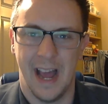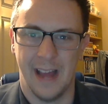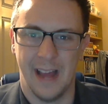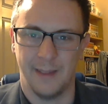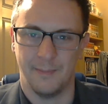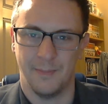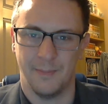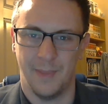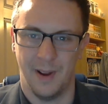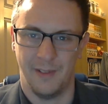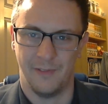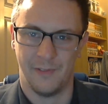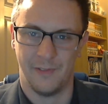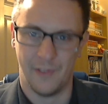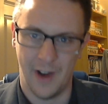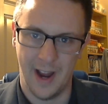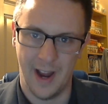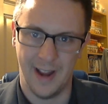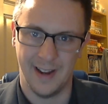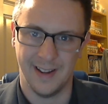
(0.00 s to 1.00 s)
and my
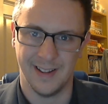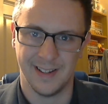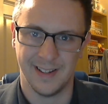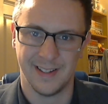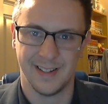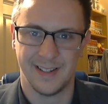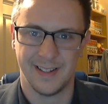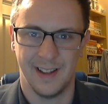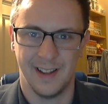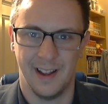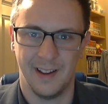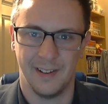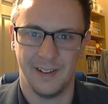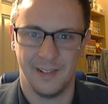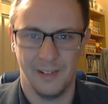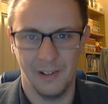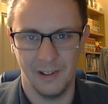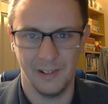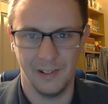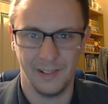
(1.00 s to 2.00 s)
friend
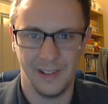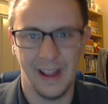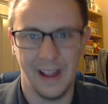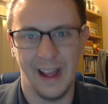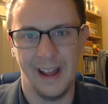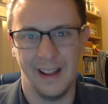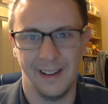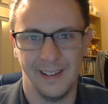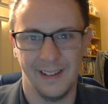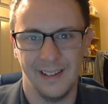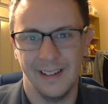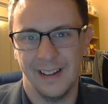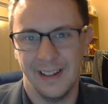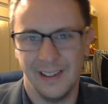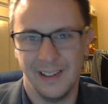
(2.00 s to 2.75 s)
said, "Look, Dad,